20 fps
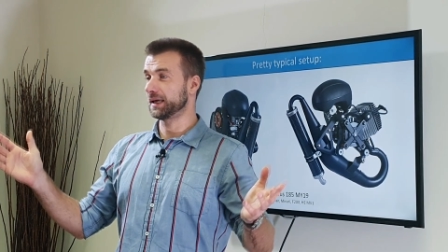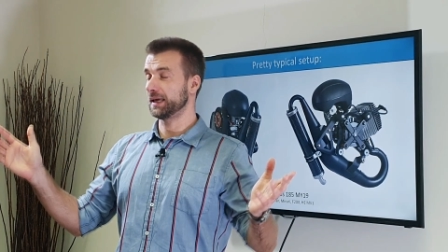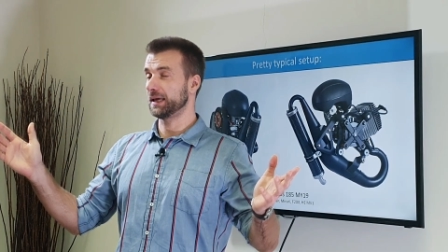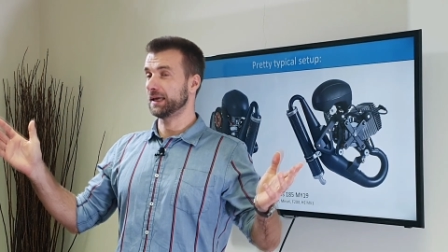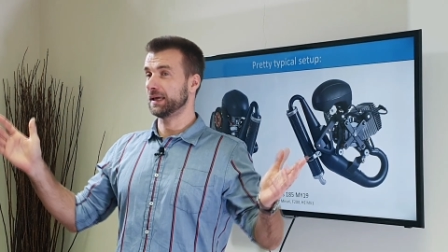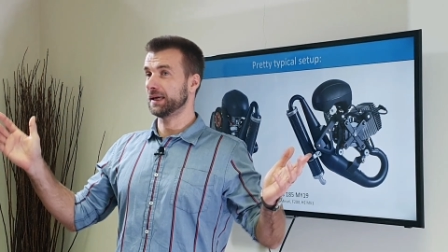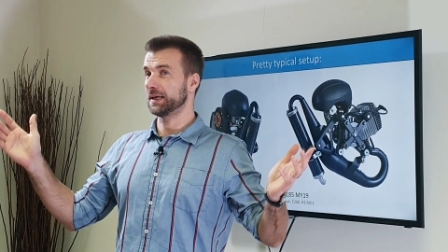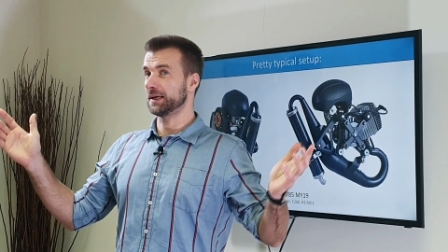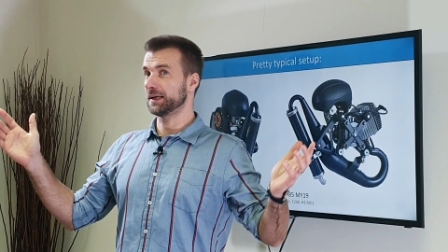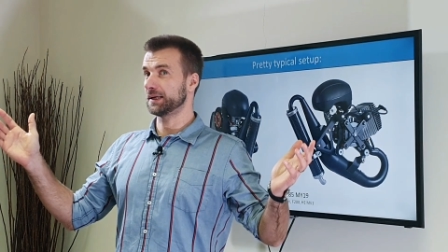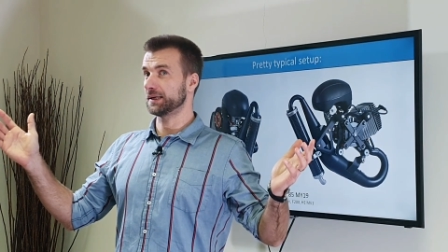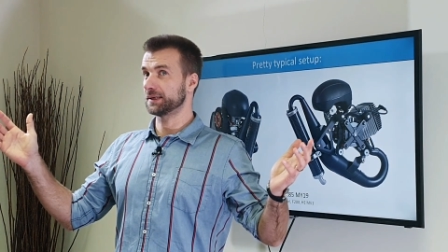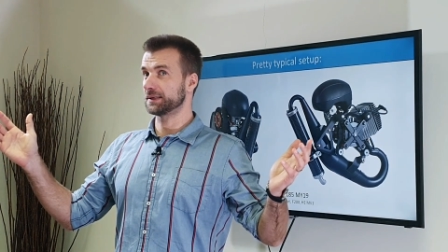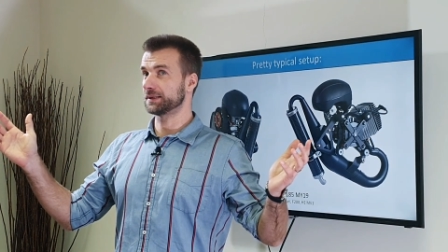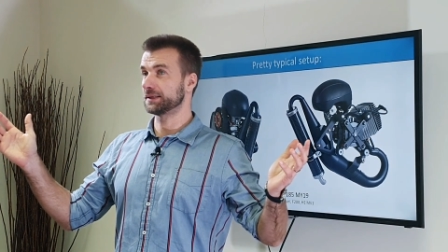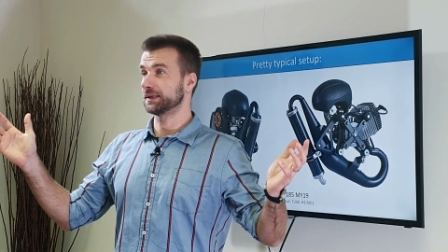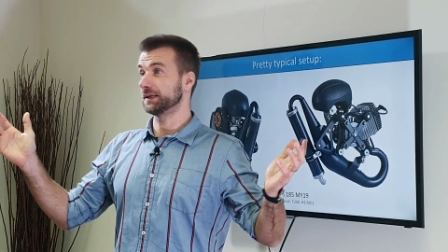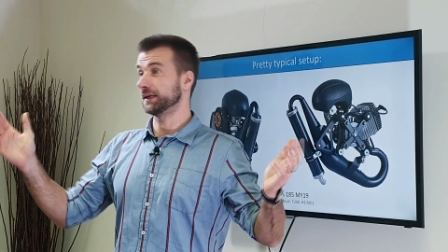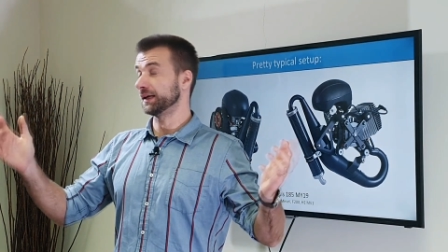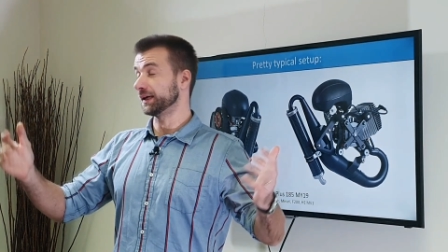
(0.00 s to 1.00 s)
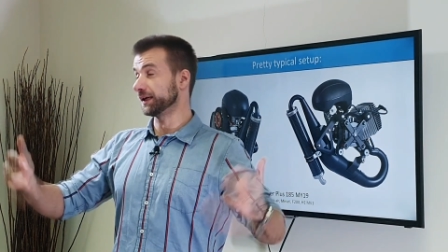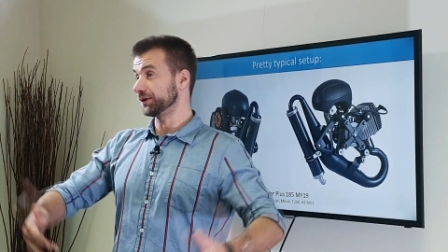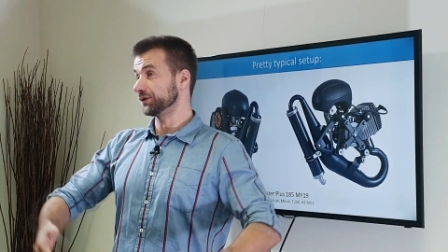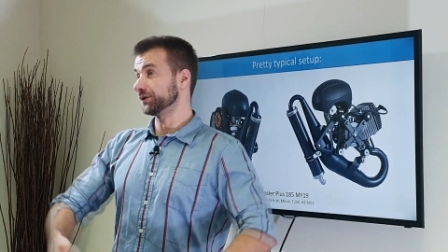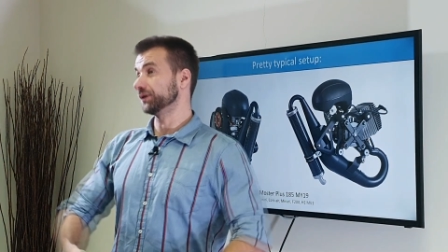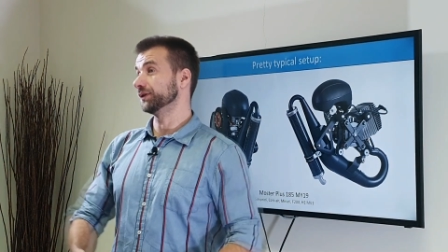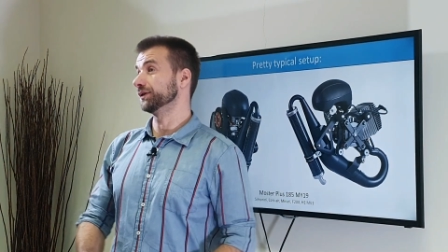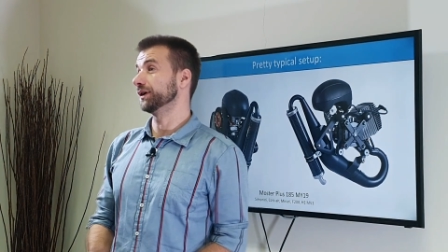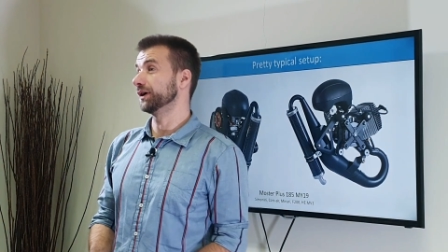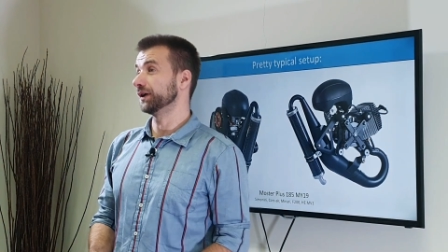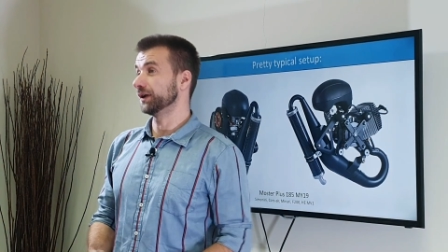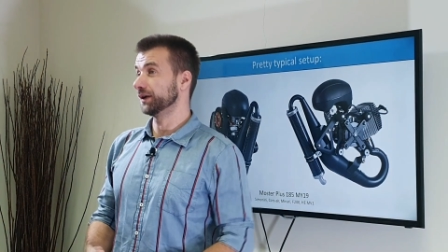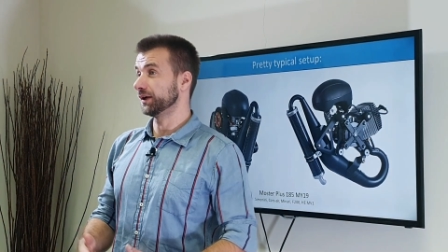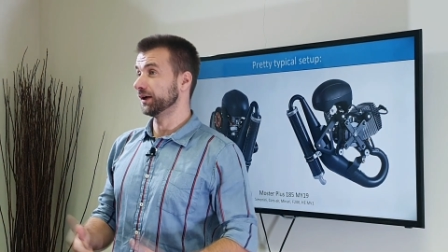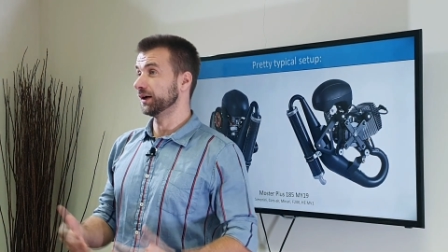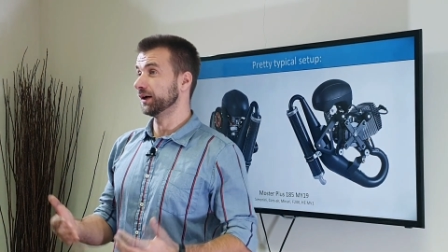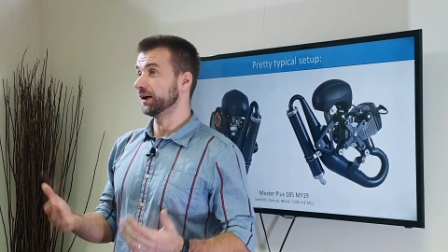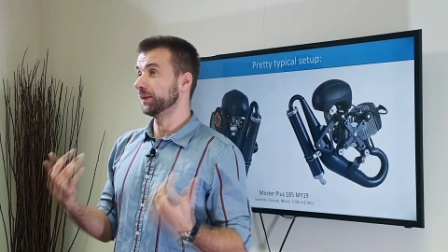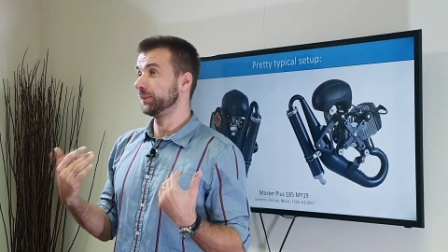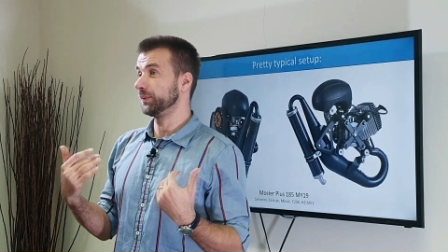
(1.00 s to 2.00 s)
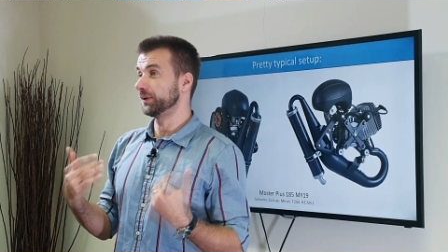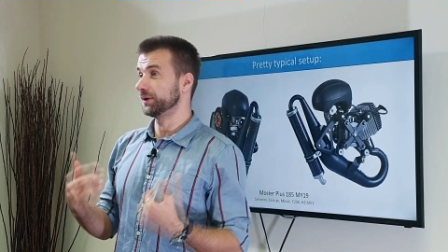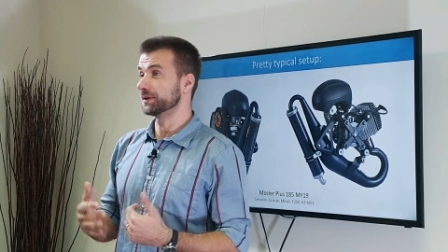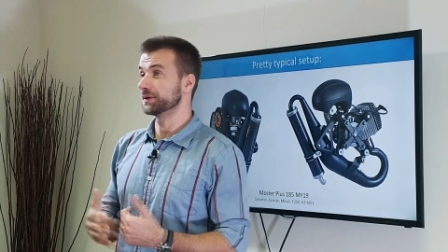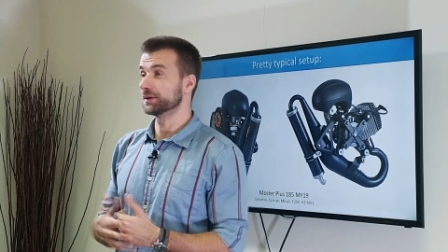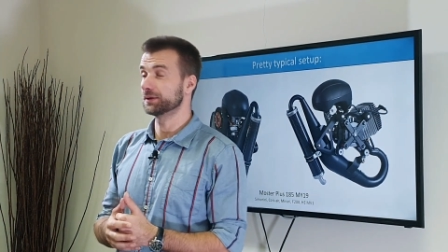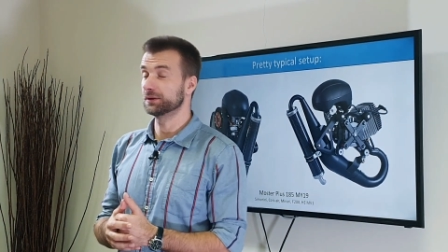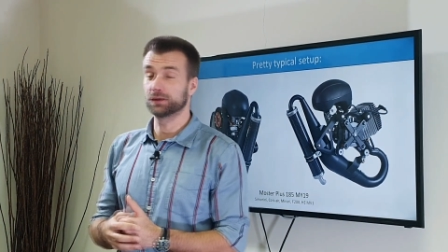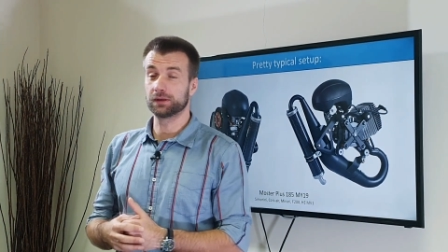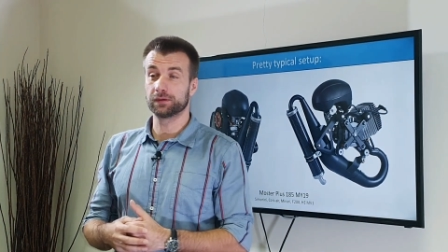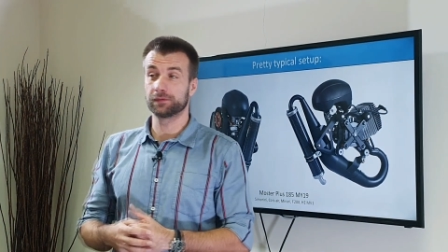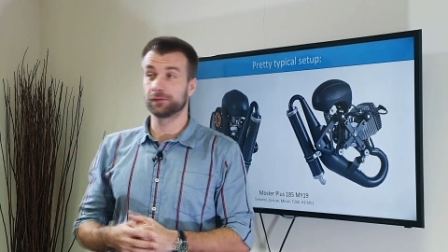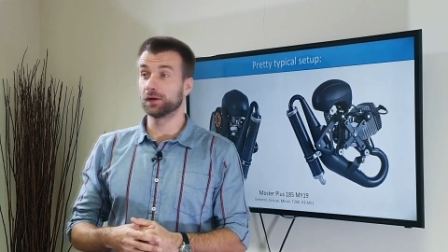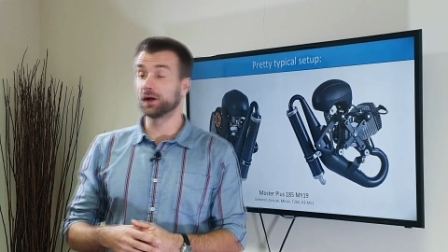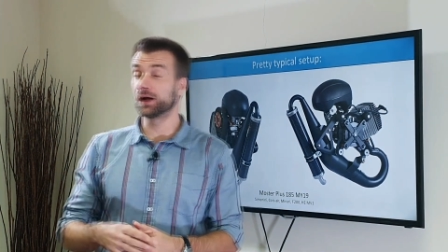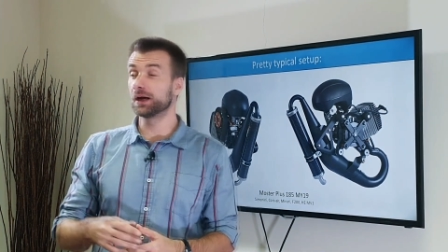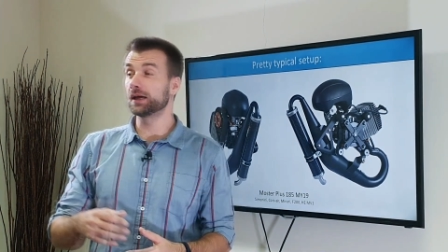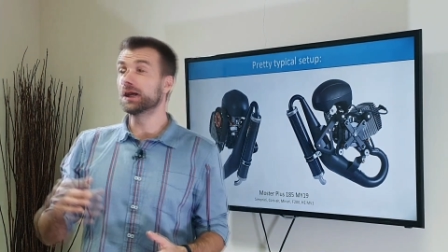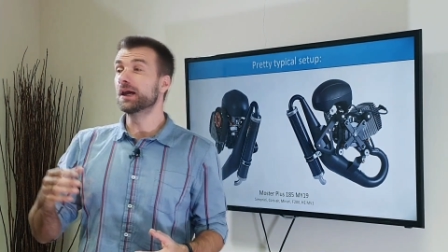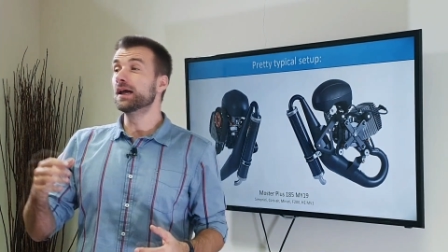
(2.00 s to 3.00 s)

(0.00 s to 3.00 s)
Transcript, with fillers: is the engine that I personally fly,